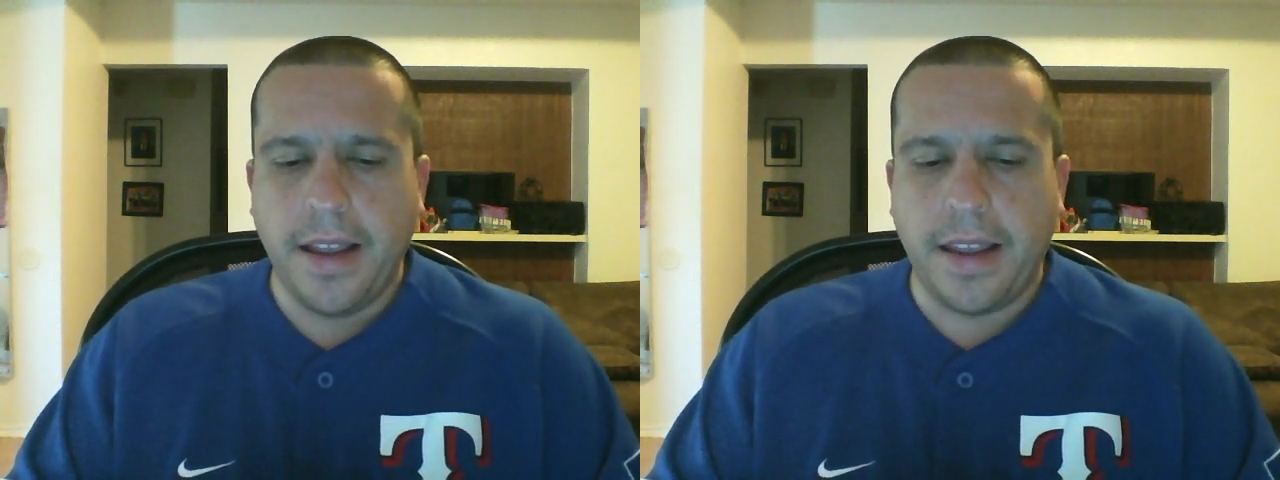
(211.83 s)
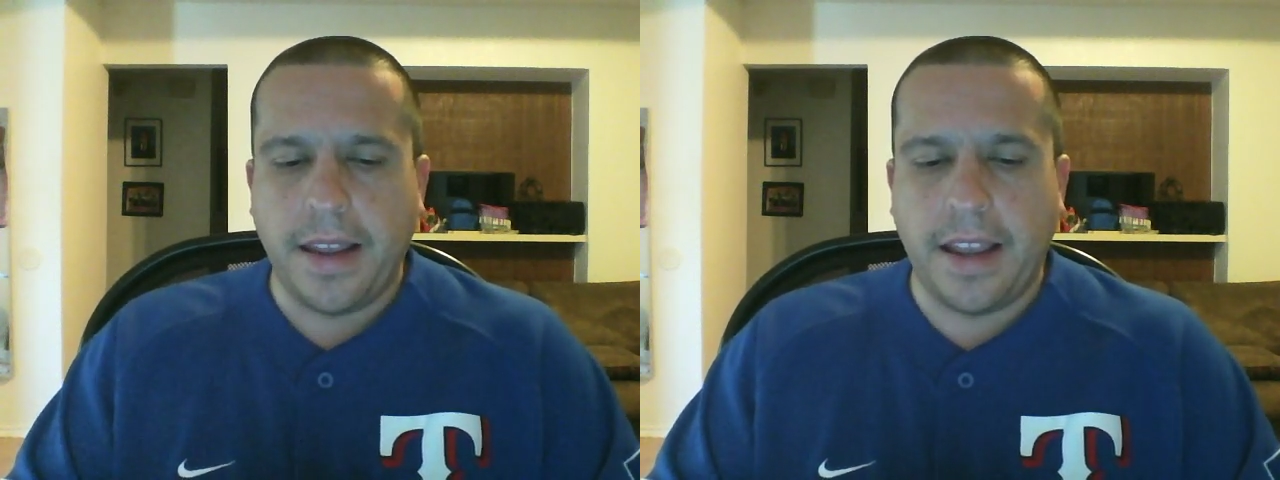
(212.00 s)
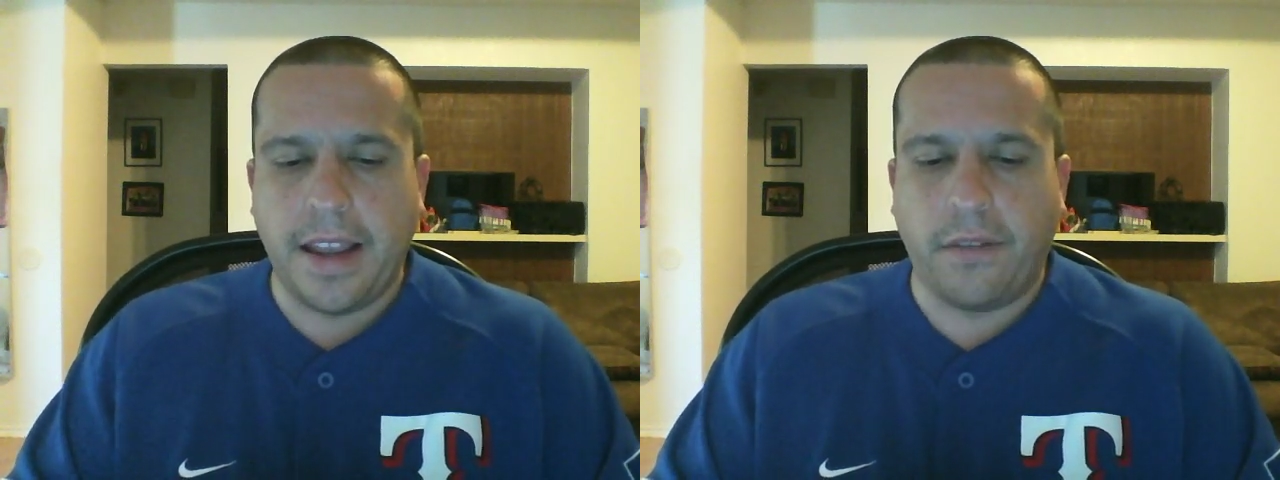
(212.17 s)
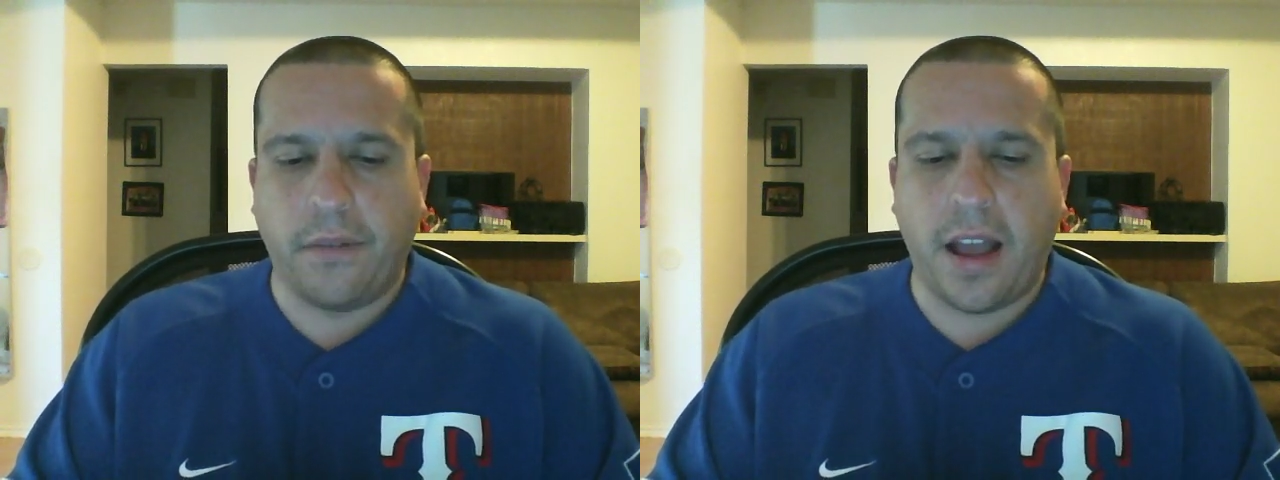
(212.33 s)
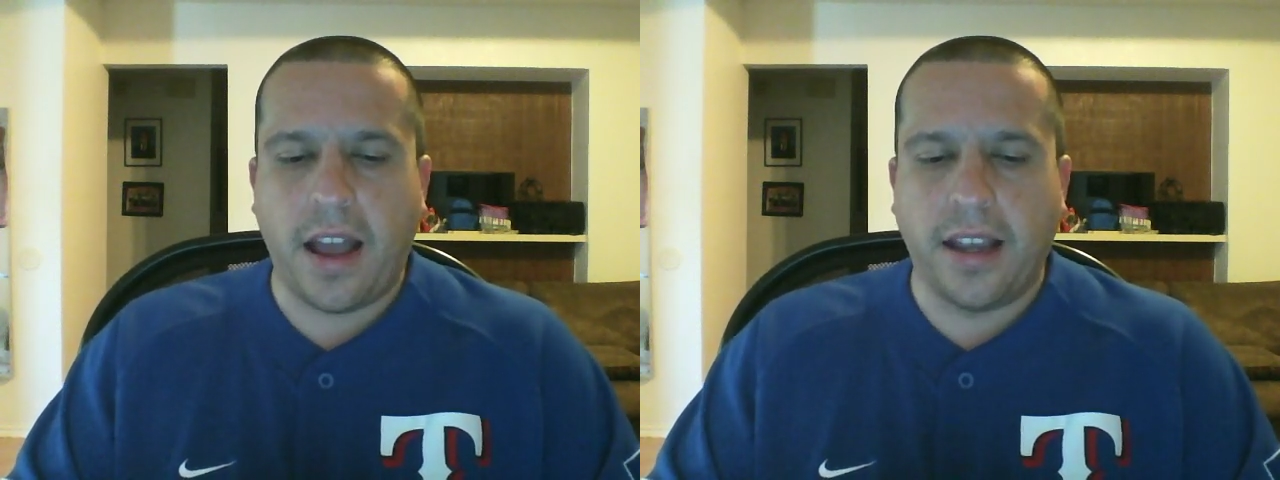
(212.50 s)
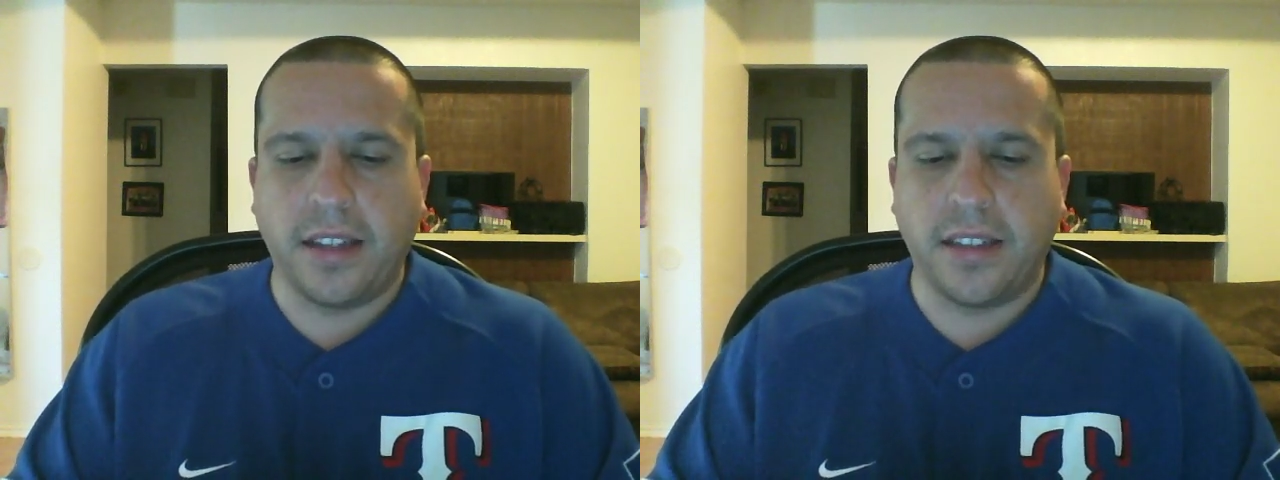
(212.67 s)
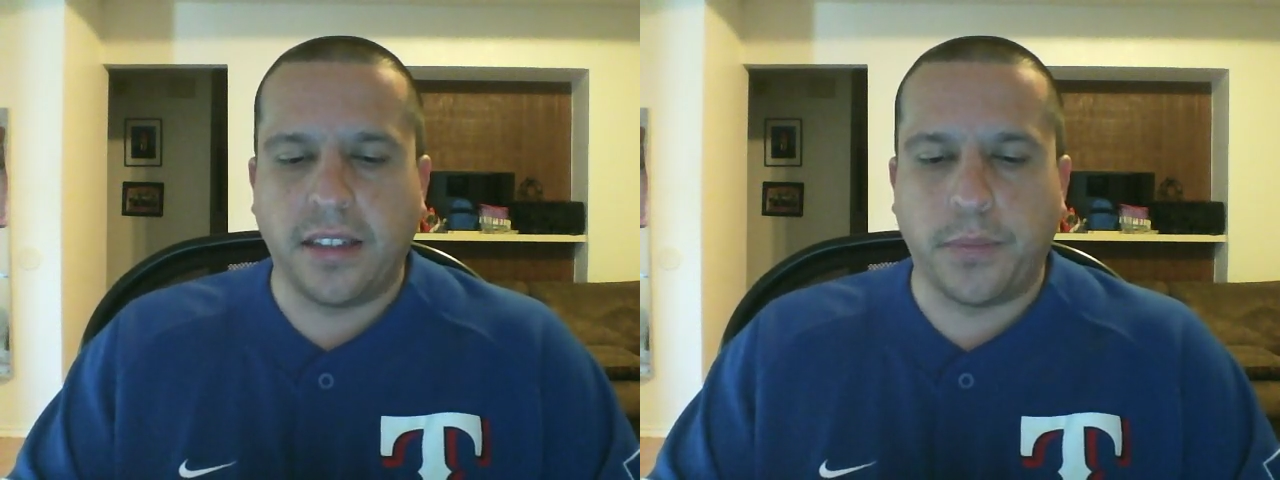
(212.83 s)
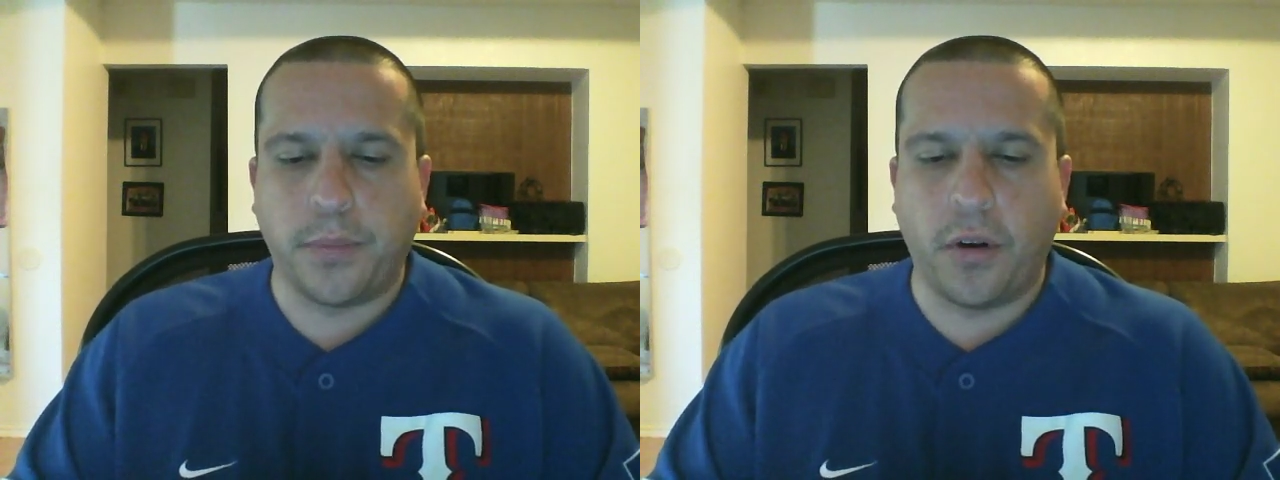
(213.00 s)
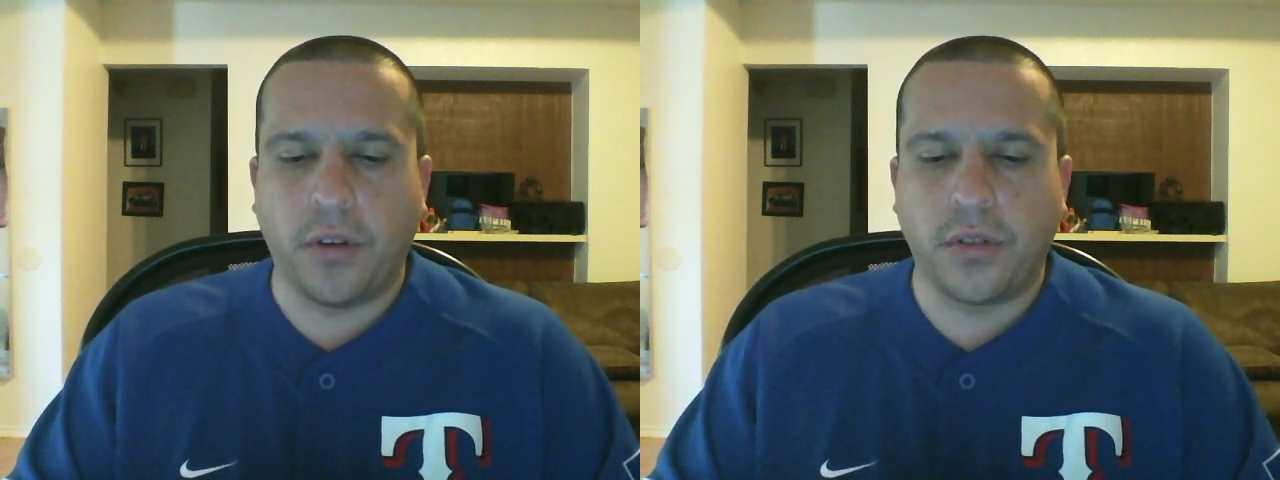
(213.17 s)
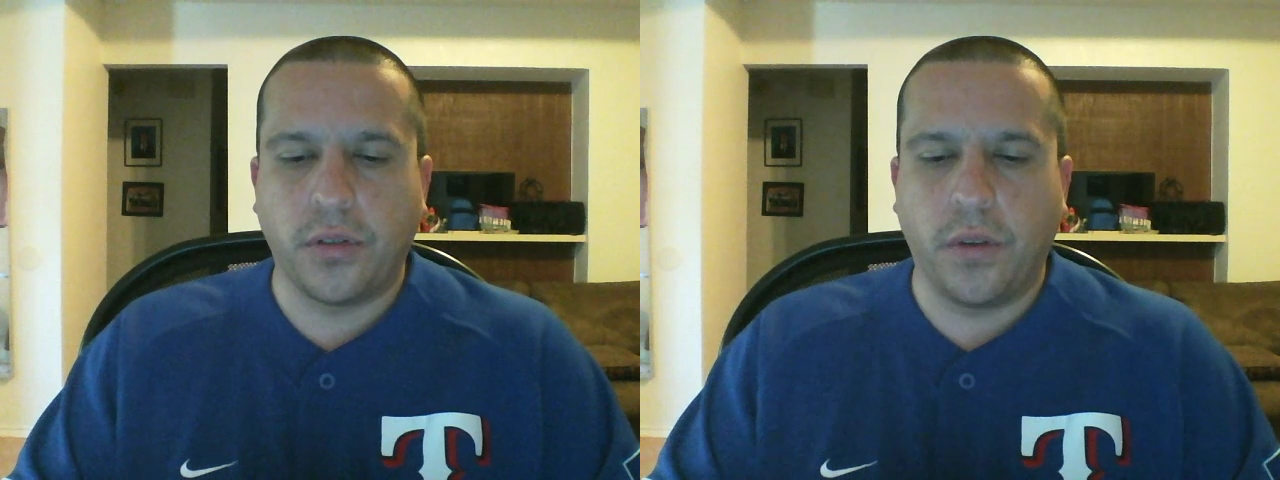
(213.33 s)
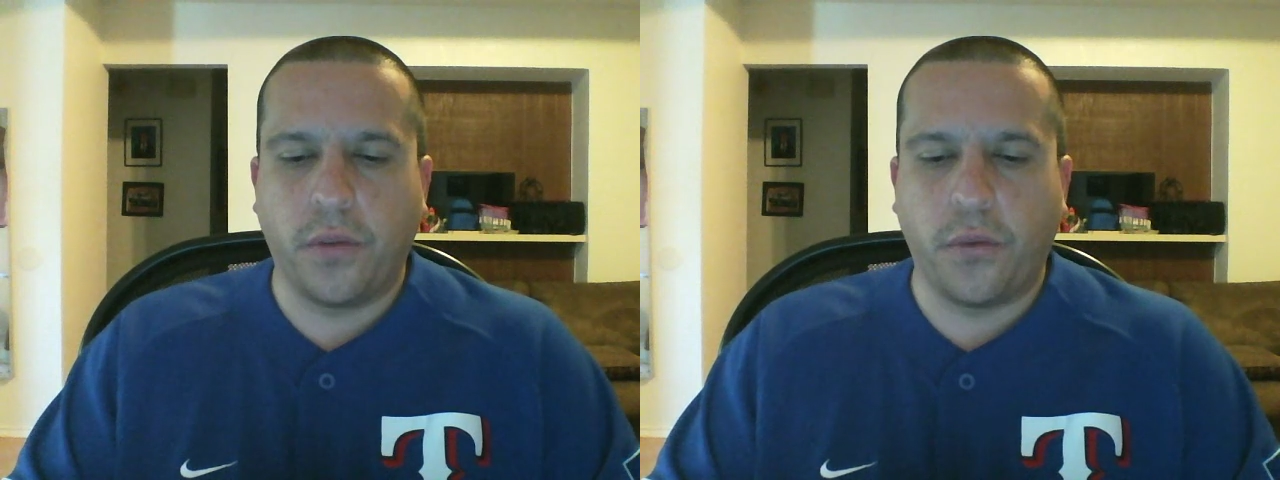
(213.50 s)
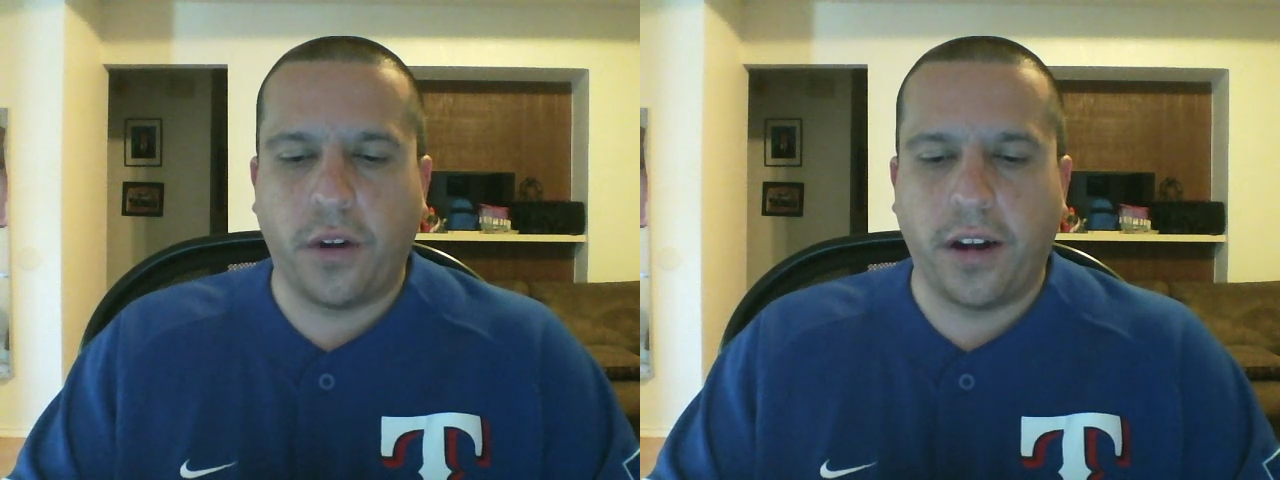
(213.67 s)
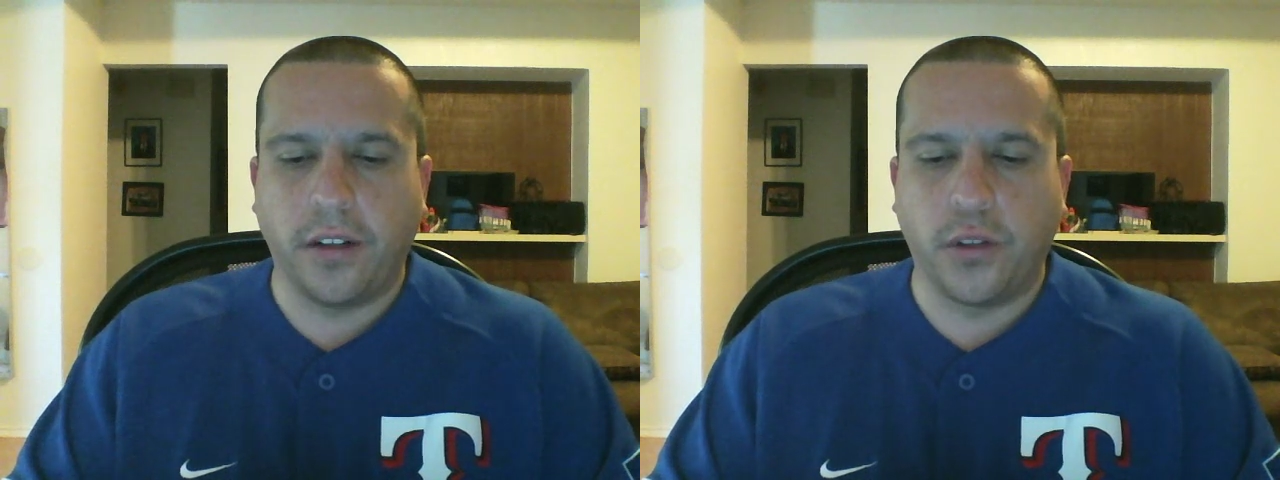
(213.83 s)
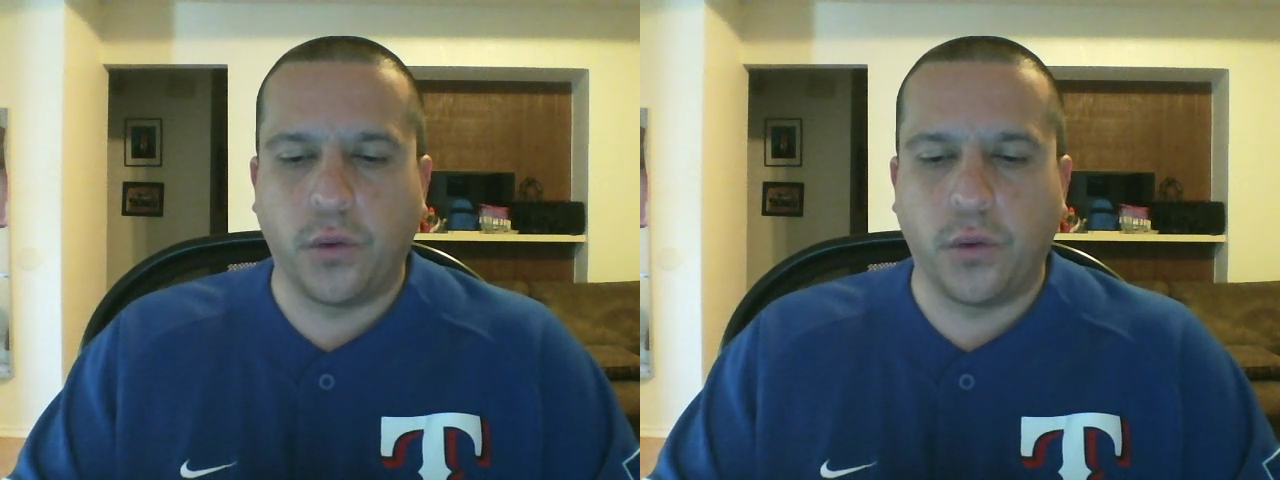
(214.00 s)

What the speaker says: He advised his personal friend